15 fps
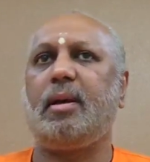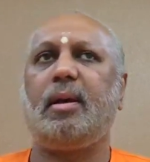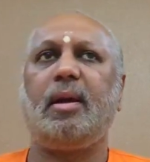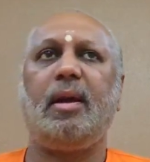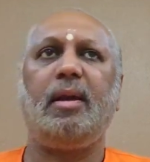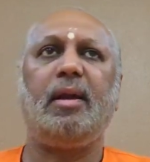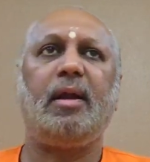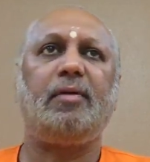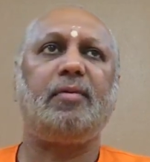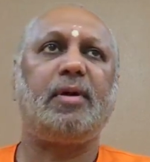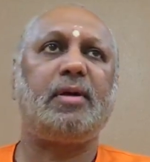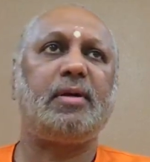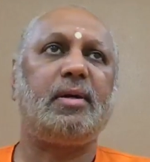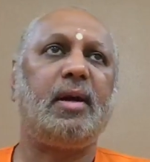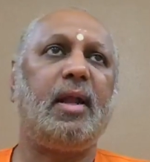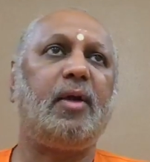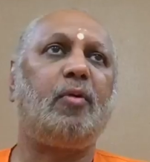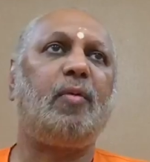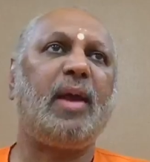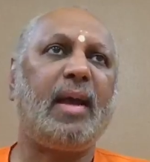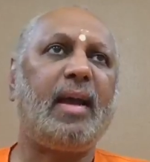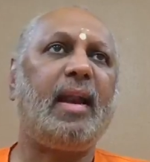Inadvertently,
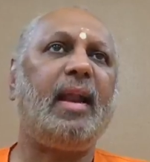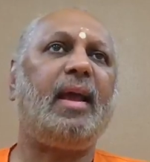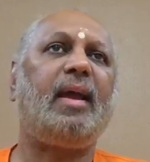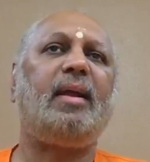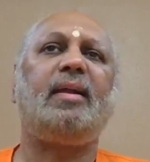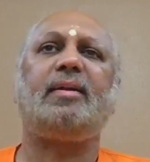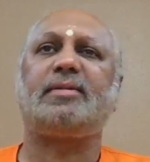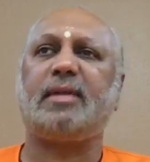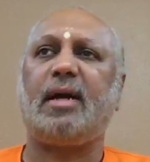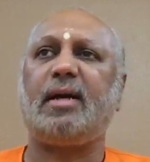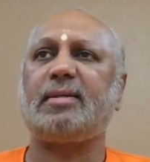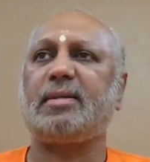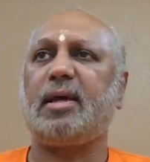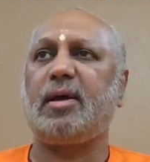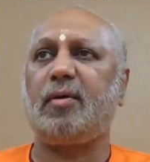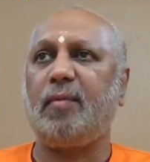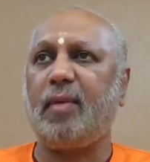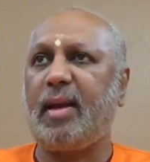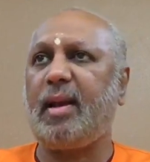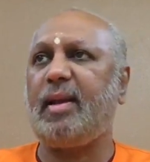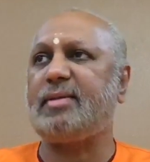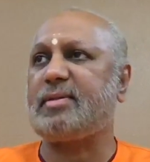quickly I did, sahasa,
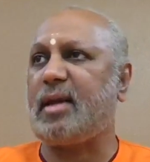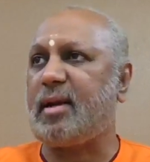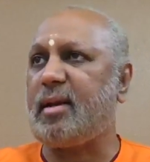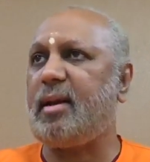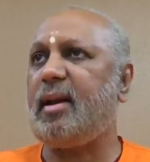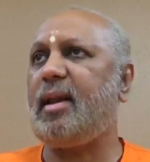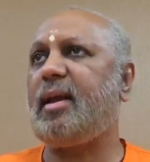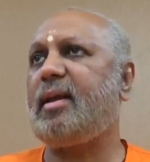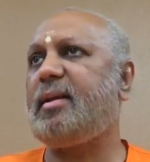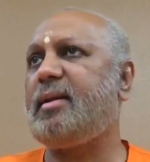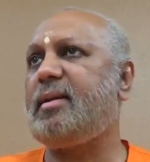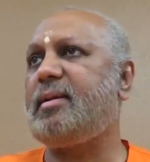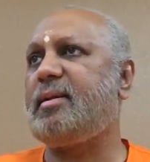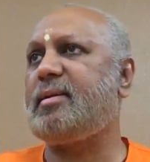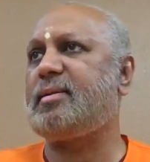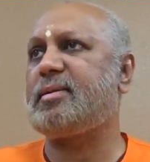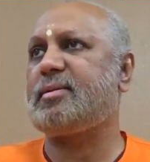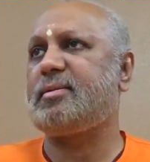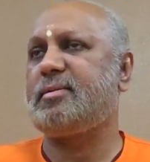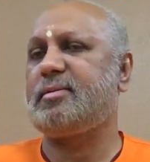quickly, suddenly I did it.